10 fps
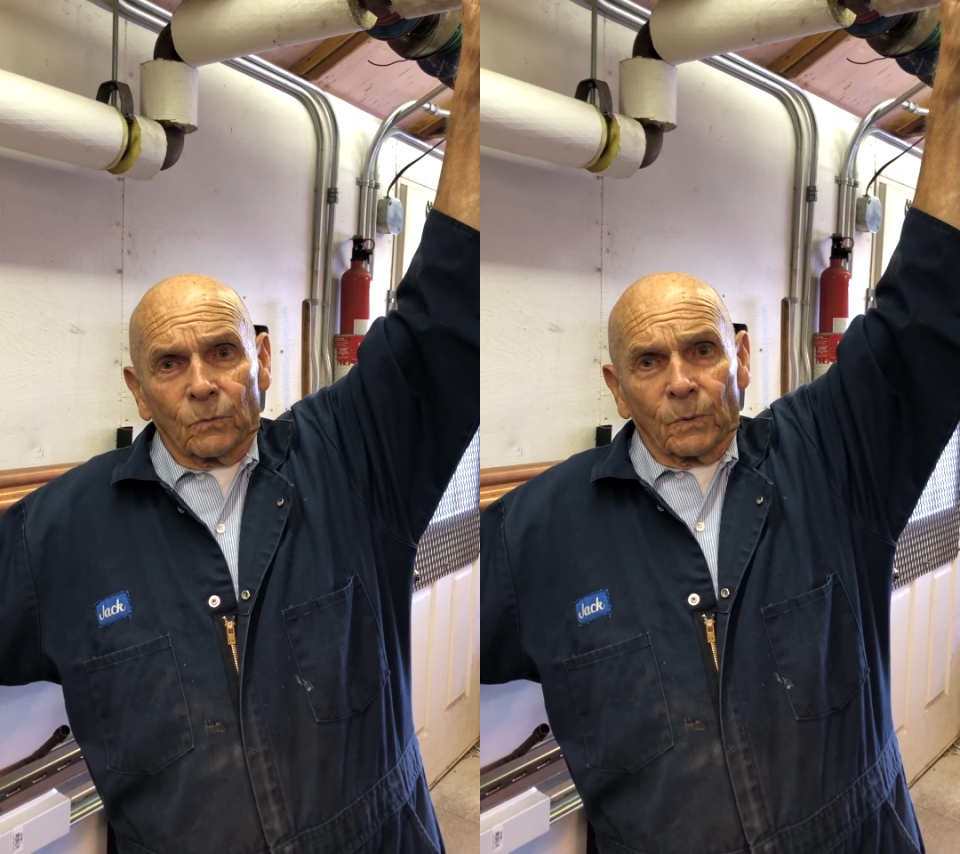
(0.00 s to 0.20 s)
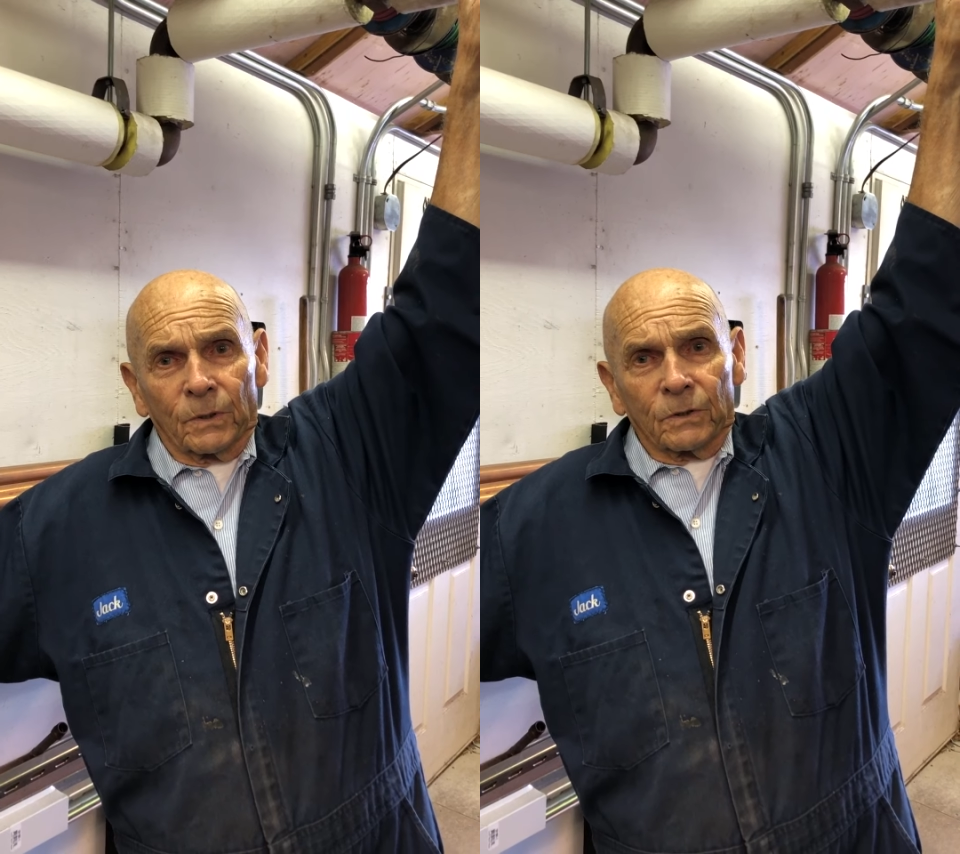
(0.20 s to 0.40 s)

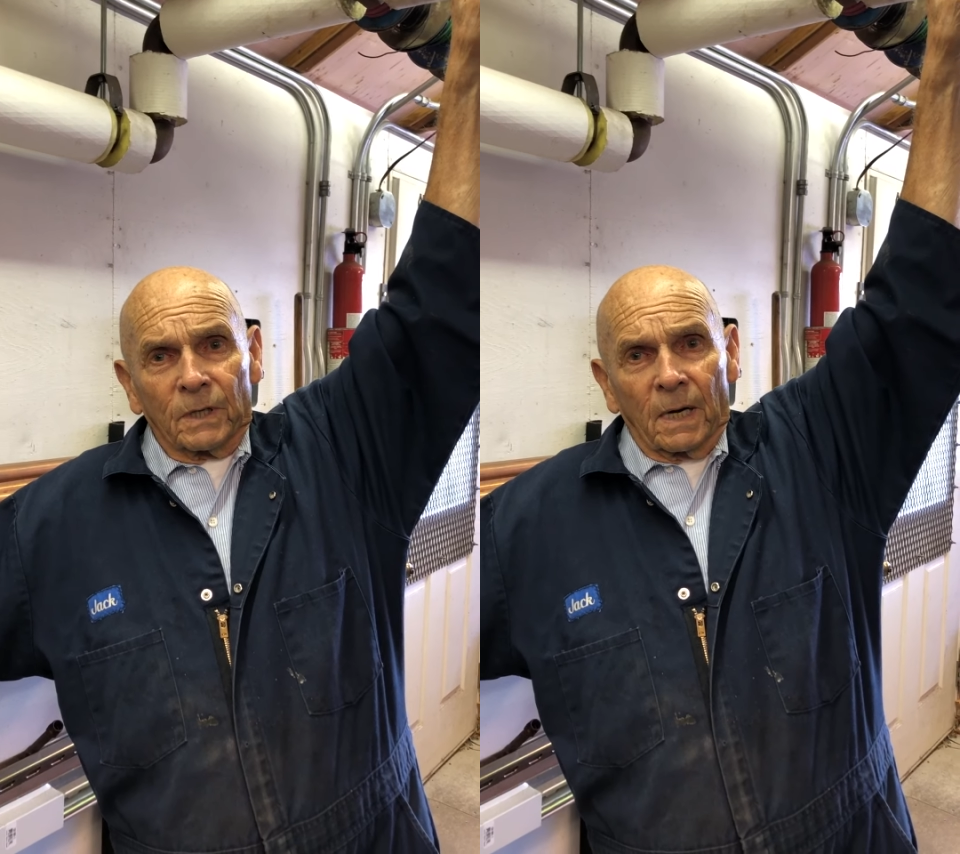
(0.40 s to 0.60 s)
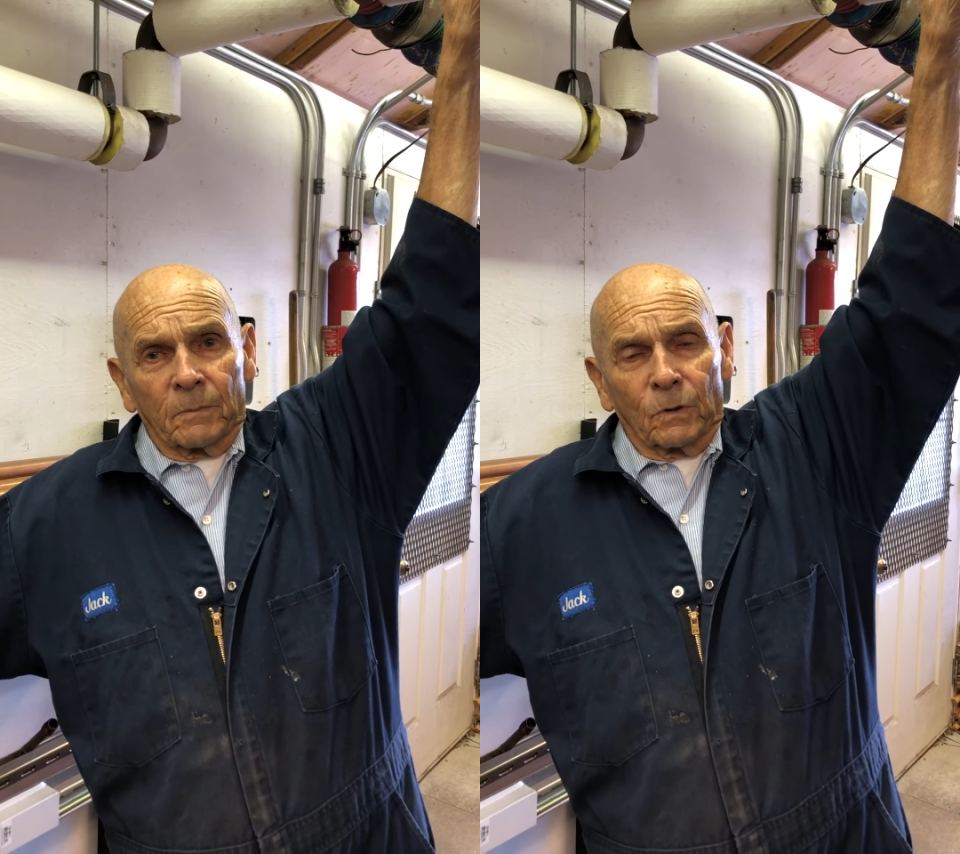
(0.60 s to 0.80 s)

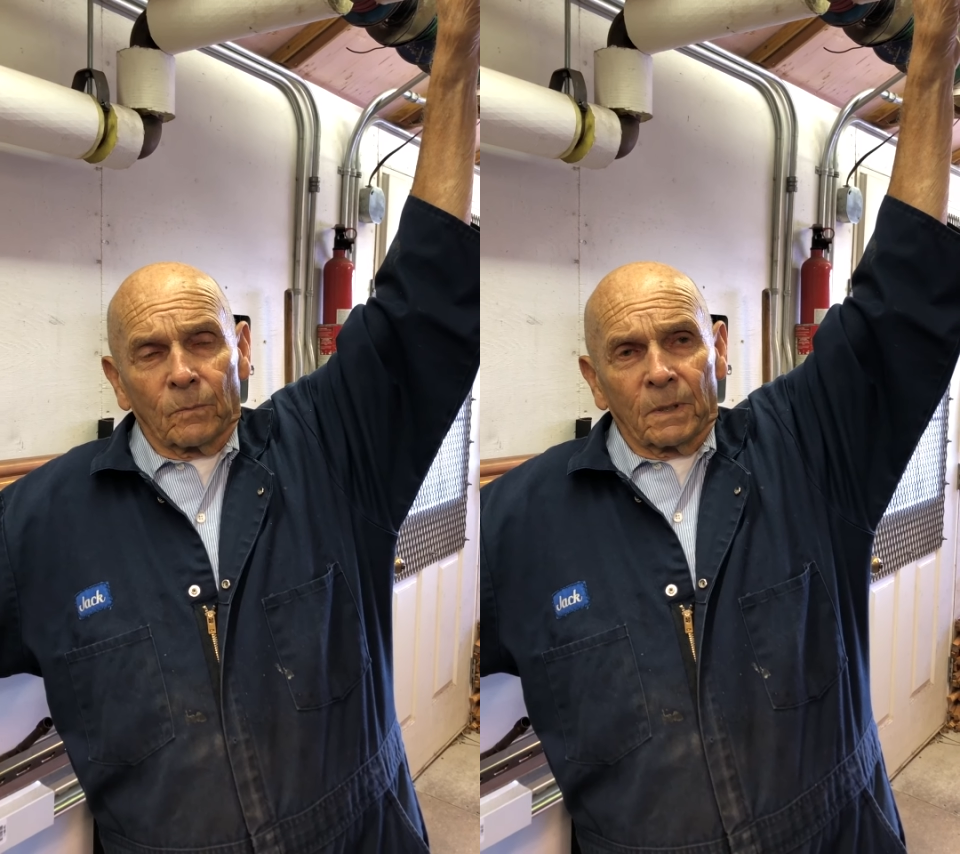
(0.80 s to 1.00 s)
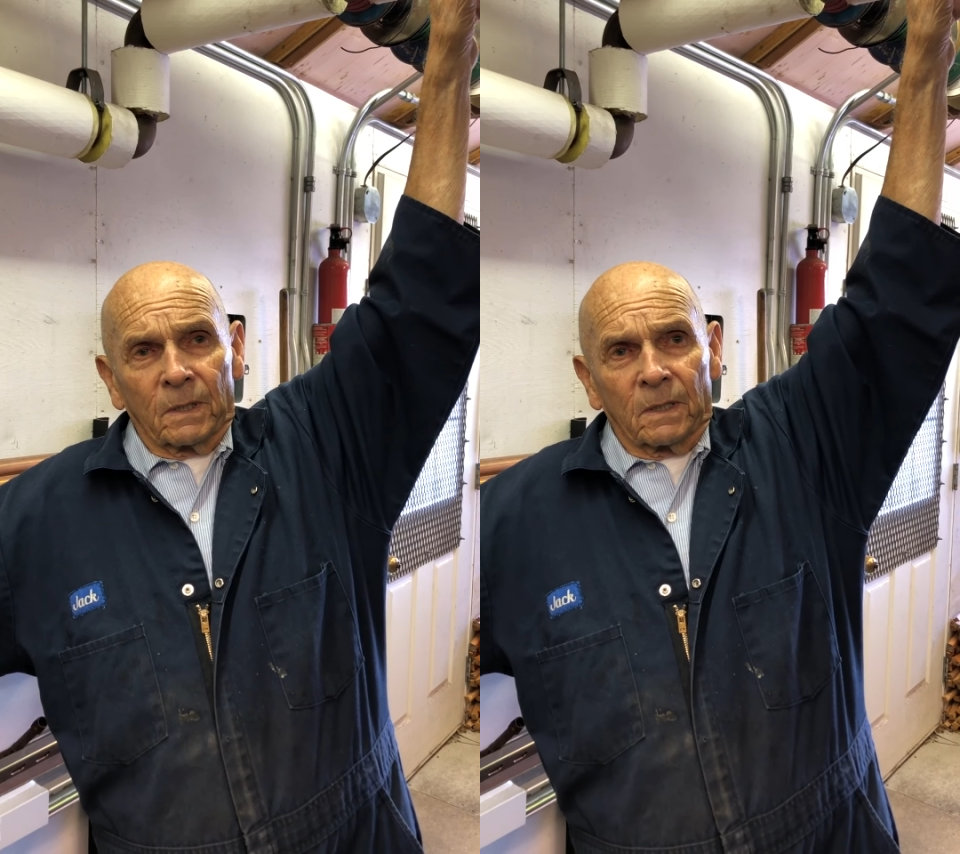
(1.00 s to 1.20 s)
wintertime you
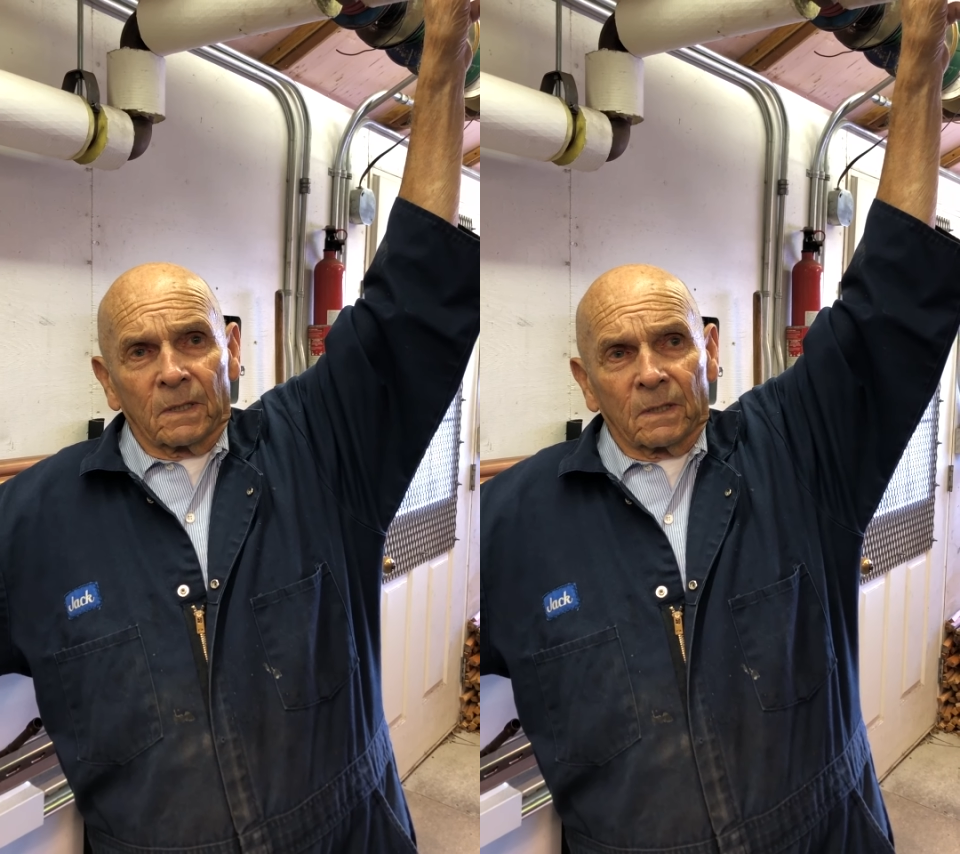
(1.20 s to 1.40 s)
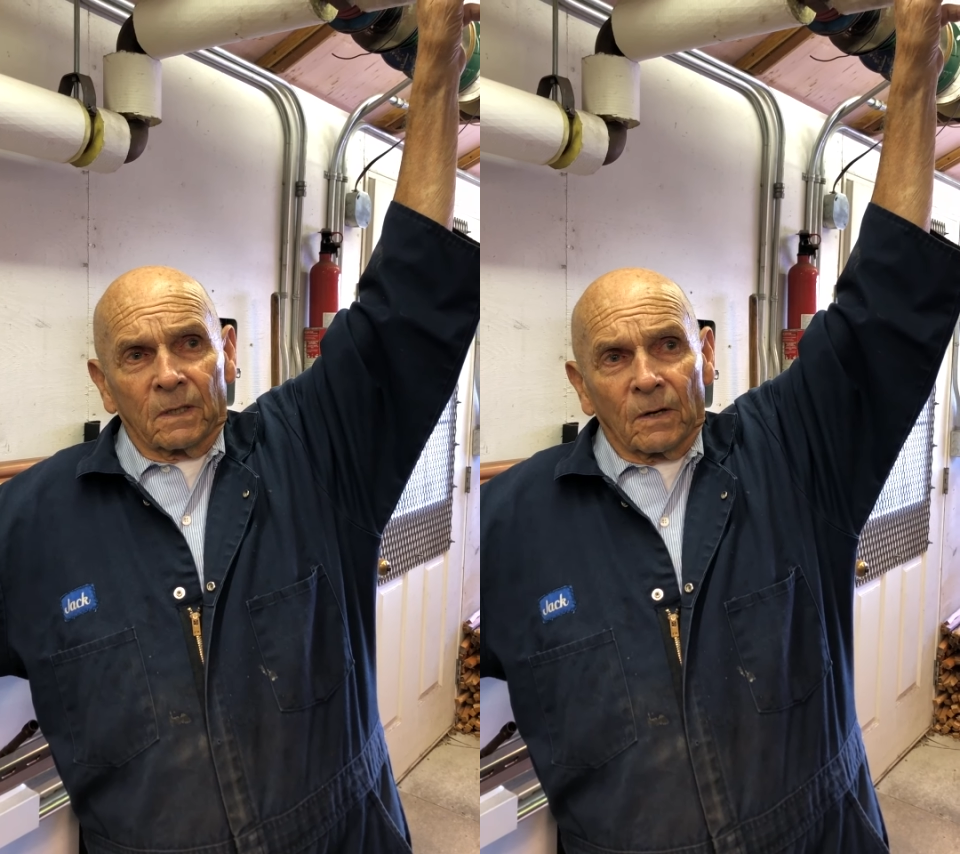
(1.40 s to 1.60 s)
need to